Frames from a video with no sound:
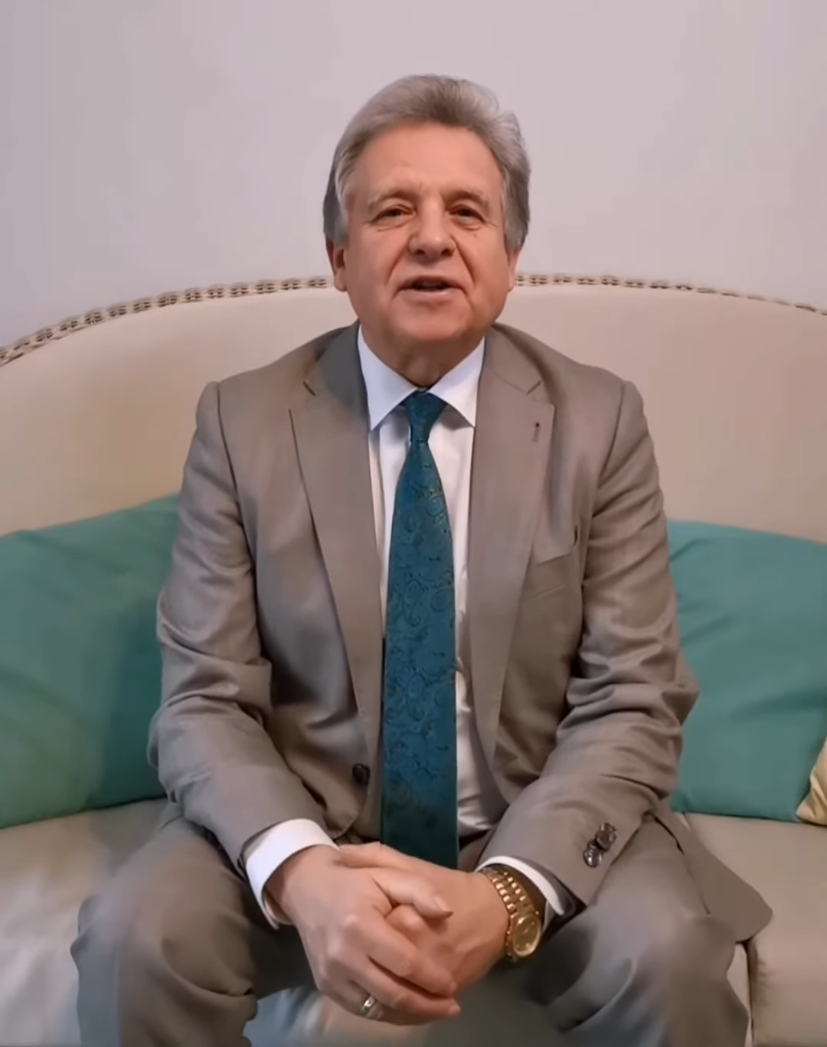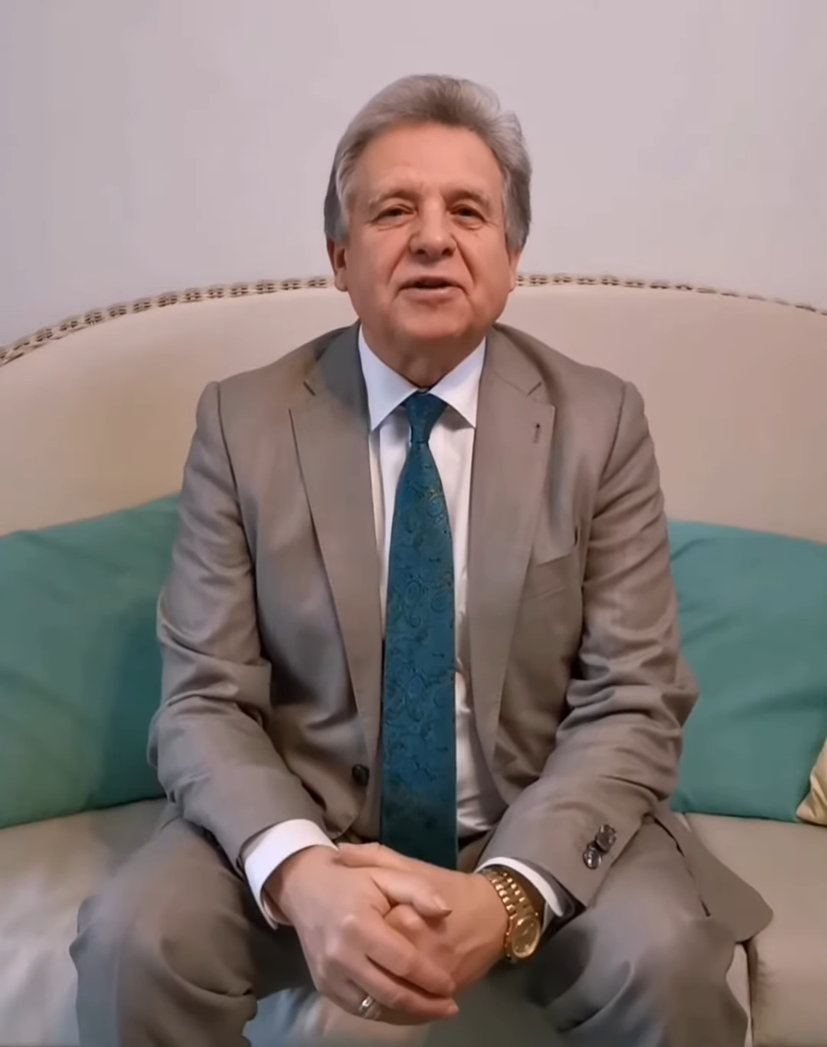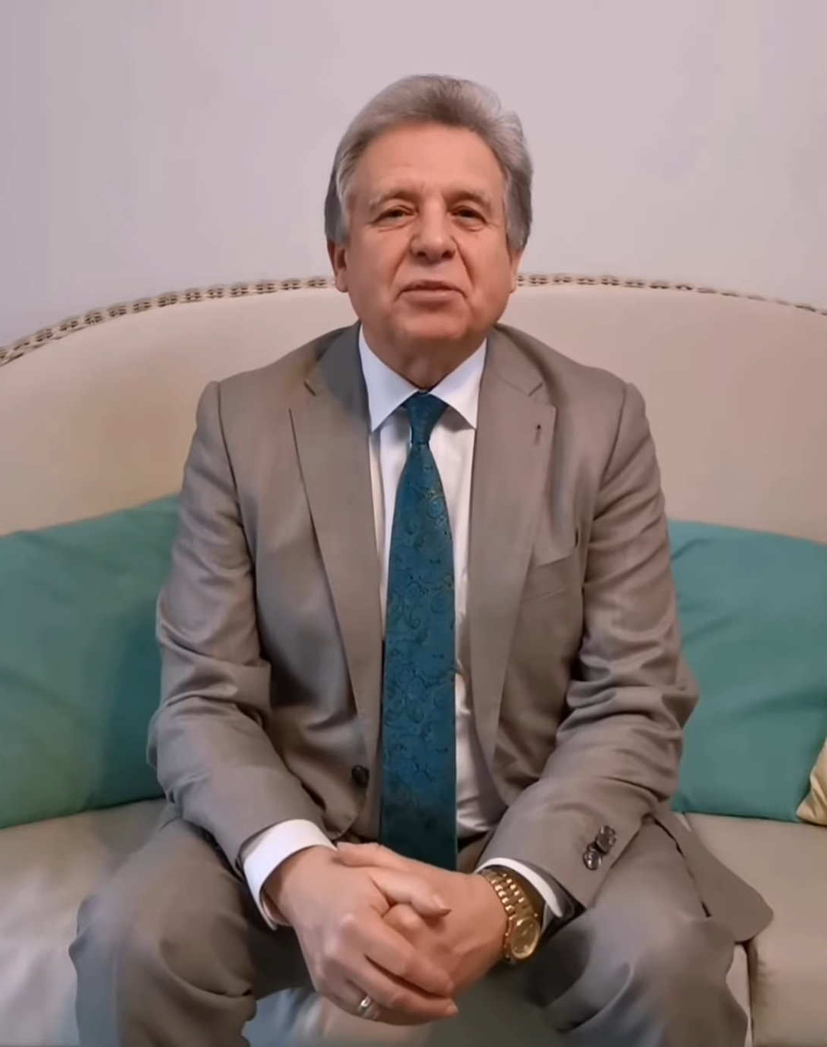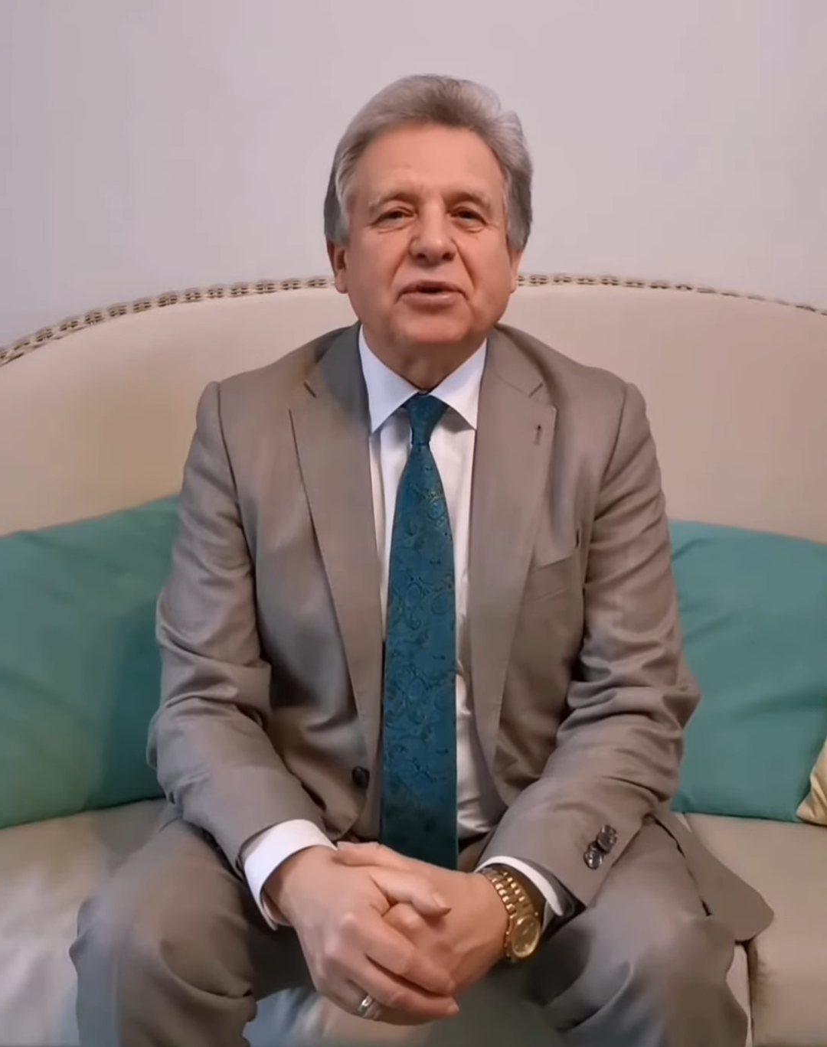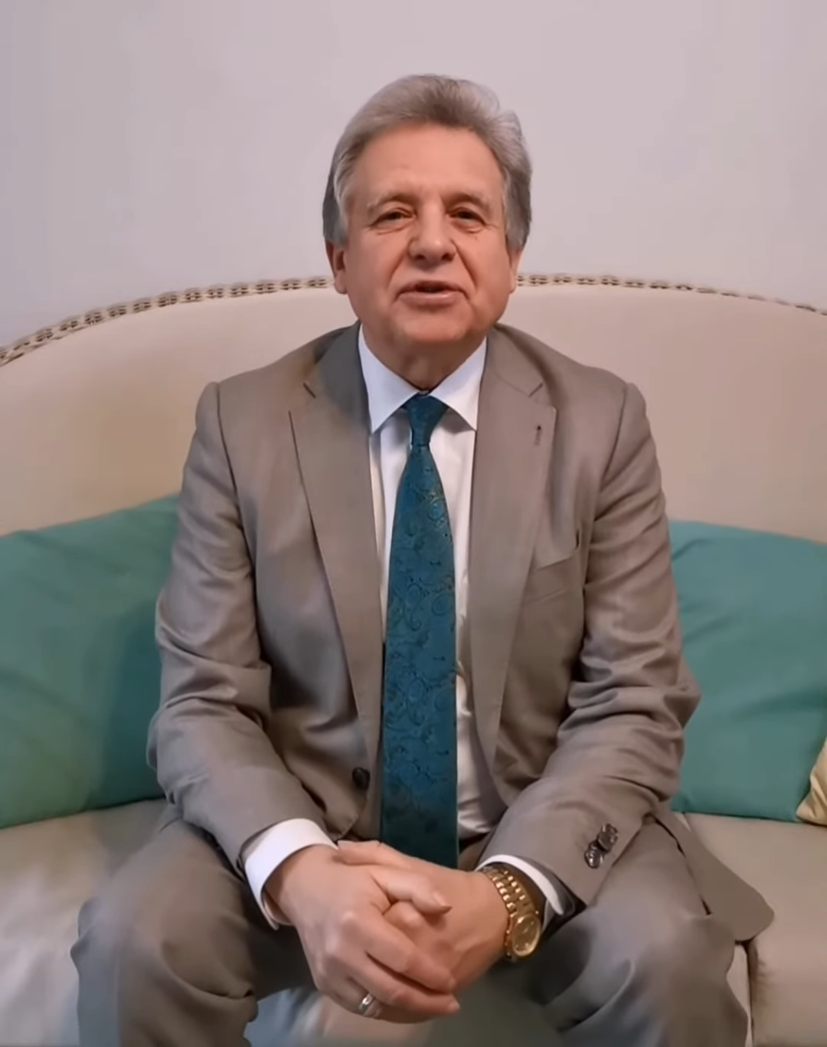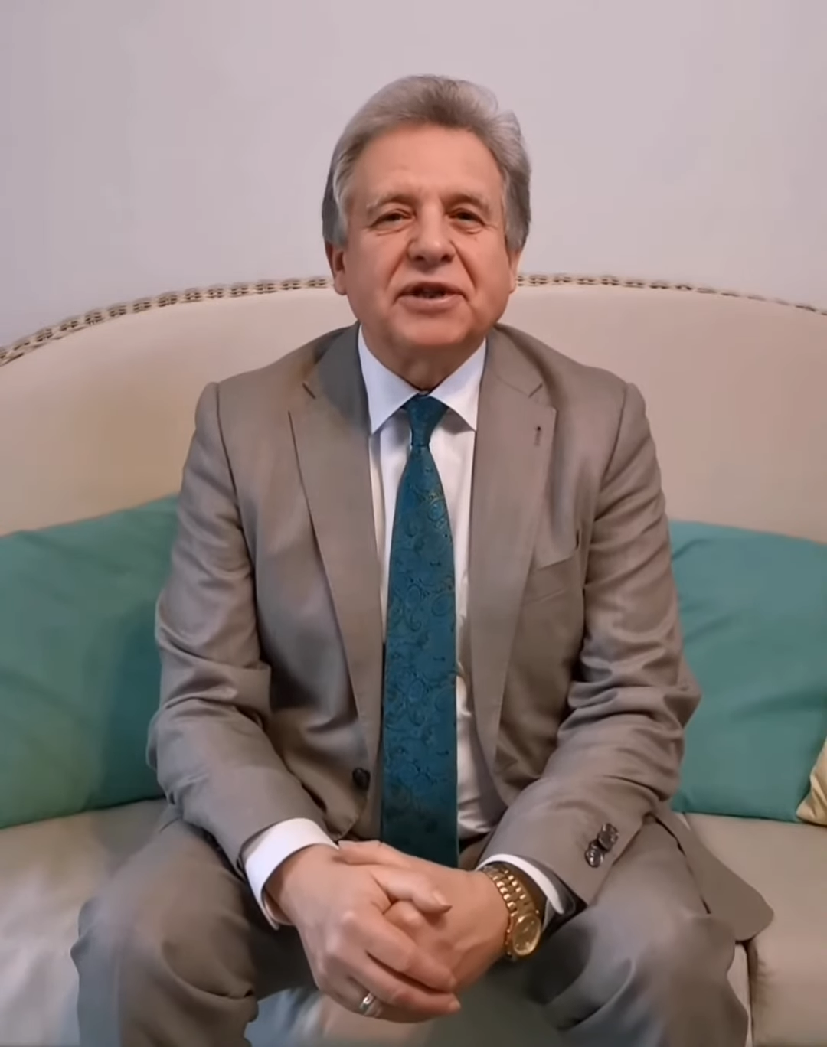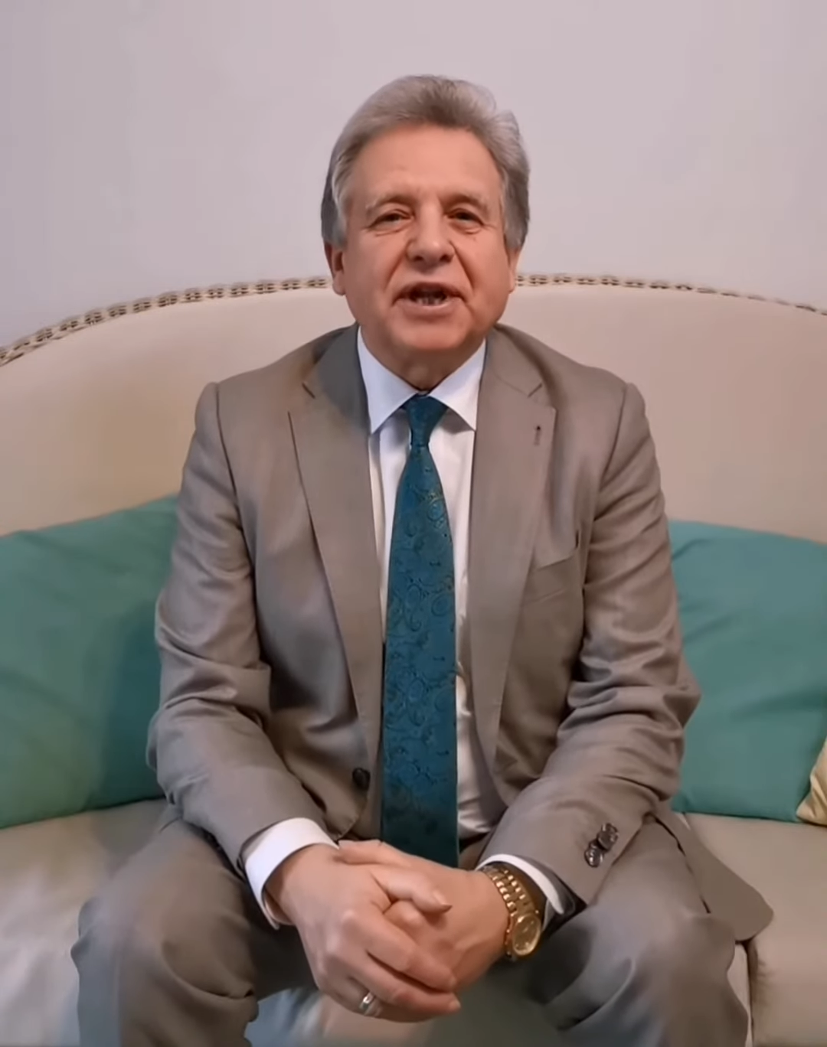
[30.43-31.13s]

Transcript: the most